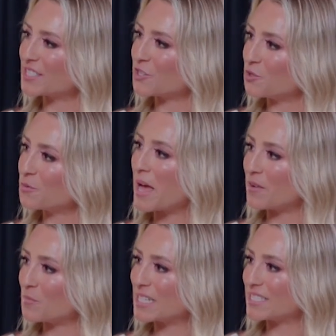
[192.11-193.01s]
So you
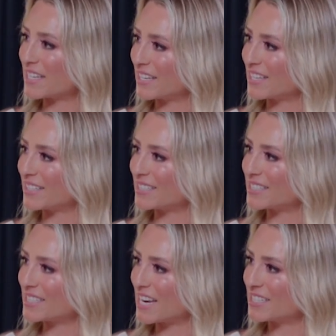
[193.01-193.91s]
had been taking a
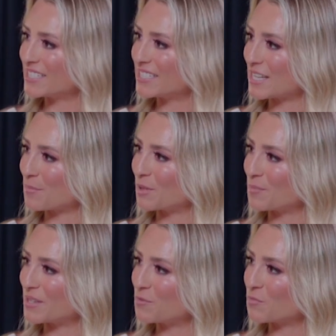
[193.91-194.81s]
standard
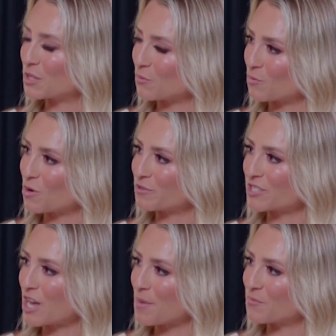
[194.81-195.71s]
supplement with the wrong
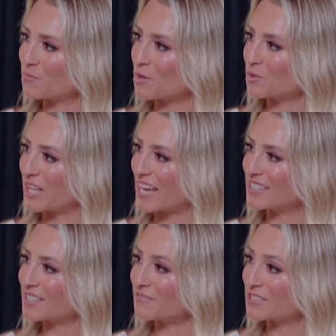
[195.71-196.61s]
type of
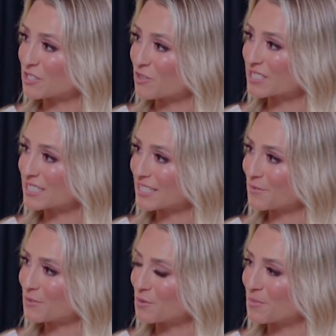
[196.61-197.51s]
folate that was toxic
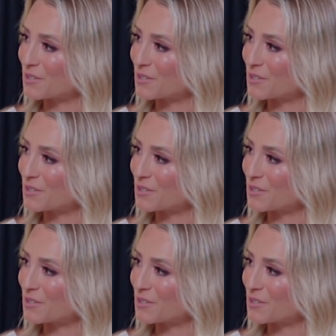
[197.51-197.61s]
for your body.